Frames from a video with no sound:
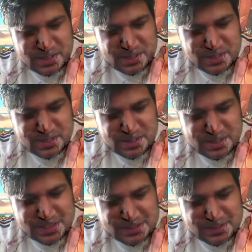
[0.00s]

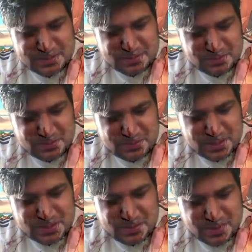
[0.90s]
And
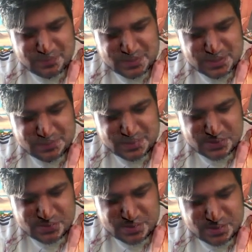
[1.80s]
you have 7
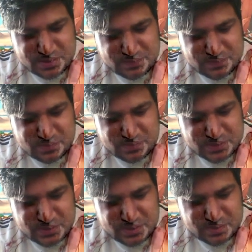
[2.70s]
extra to go for,
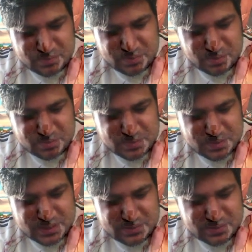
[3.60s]
and you can
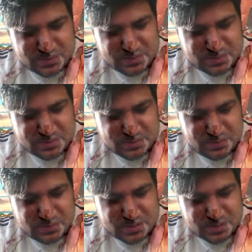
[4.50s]
probably just
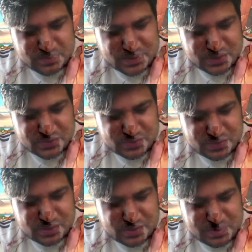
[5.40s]
use some
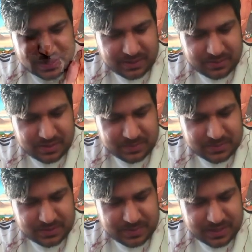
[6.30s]
extra
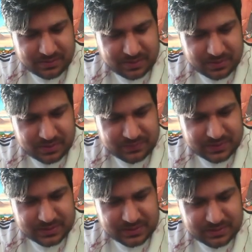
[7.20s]
power-ups to power up your
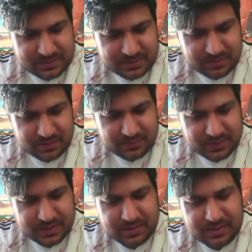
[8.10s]
defenses over
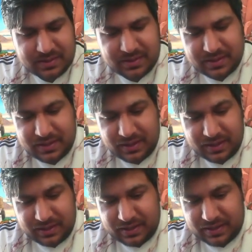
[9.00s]
here.
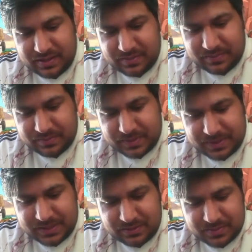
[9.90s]
The
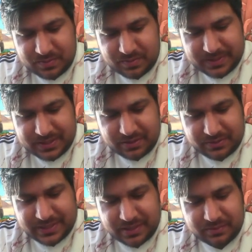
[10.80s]
best option would be to
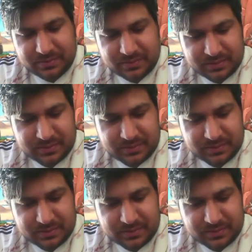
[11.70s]
go down.